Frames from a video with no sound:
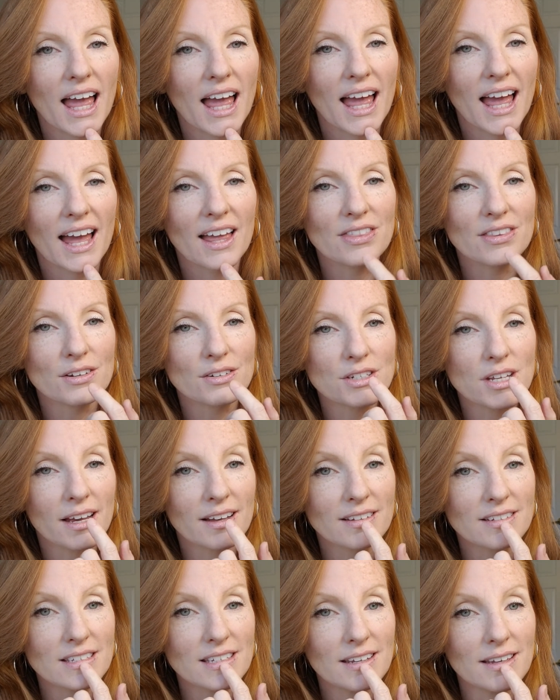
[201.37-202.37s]
and their
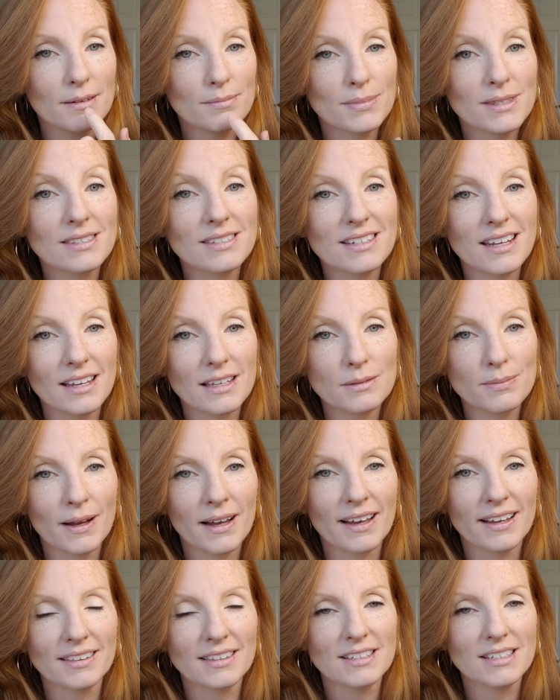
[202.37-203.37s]
tongue tip stays
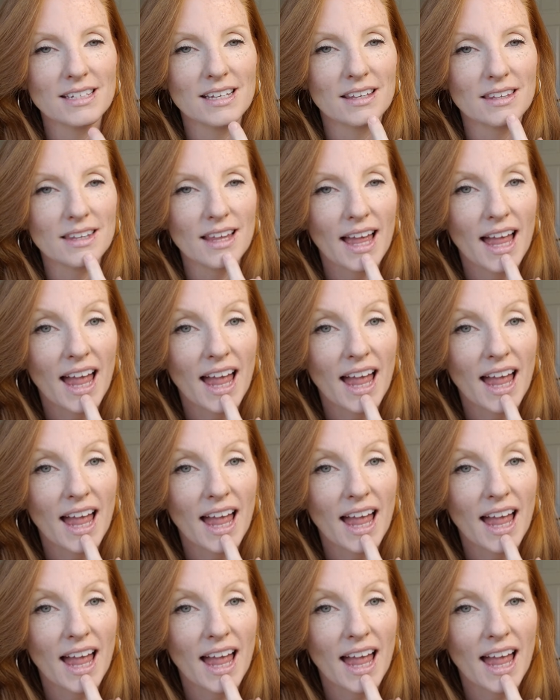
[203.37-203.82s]
behind the teeth.